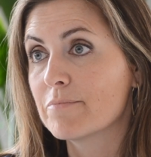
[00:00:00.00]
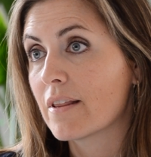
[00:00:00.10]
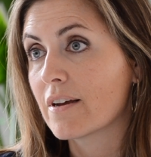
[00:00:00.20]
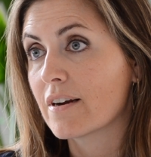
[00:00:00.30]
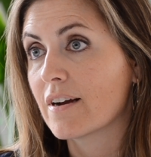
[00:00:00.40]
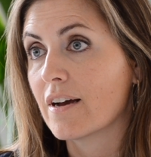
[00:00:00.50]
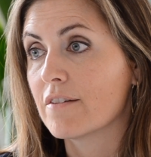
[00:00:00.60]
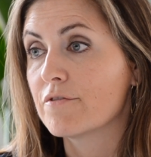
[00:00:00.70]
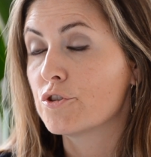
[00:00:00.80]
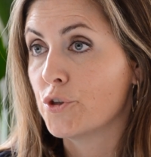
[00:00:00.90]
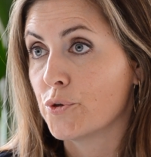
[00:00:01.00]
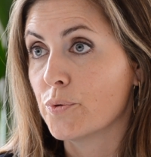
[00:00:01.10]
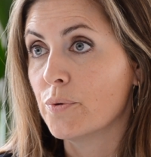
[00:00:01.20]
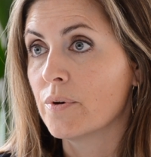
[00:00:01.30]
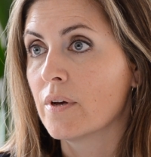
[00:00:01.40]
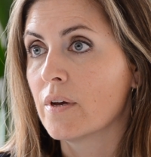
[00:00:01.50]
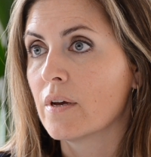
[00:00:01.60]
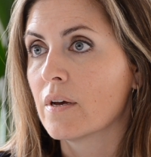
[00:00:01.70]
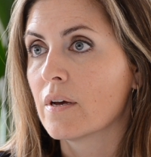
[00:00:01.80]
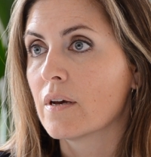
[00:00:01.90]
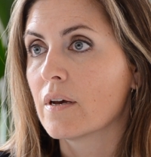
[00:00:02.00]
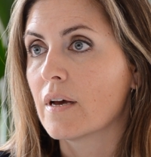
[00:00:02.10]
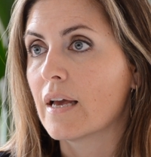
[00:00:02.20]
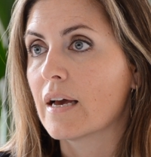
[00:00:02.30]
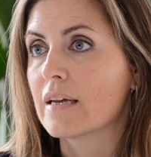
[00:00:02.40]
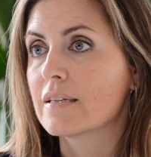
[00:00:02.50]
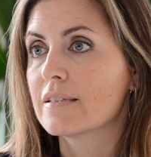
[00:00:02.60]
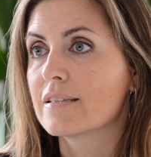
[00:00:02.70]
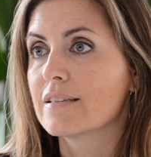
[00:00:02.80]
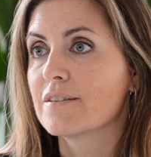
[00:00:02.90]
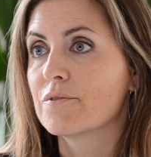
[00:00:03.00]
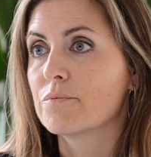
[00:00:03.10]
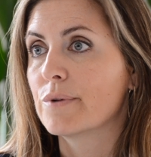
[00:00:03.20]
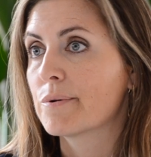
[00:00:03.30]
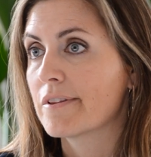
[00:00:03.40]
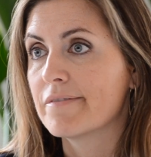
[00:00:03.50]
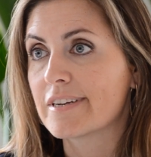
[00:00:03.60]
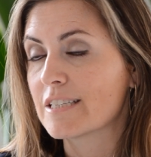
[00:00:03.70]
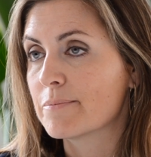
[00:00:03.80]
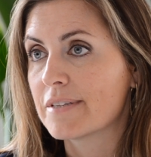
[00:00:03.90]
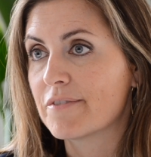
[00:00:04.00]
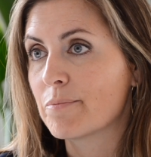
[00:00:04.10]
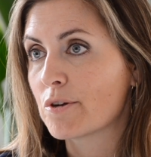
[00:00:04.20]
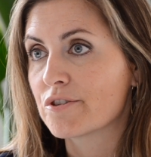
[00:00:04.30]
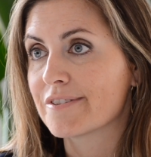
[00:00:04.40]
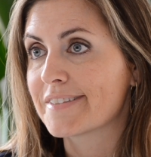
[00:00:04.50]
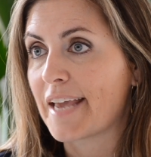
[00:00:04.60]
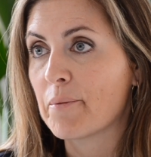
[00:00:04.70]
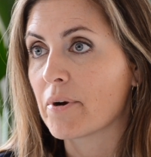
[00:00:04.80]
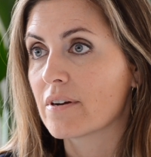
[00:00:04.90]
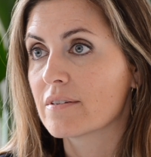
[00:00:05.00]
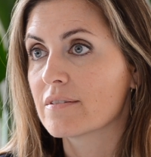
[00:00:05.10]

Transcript: mother of two, and we were the victims of an emotional scammer.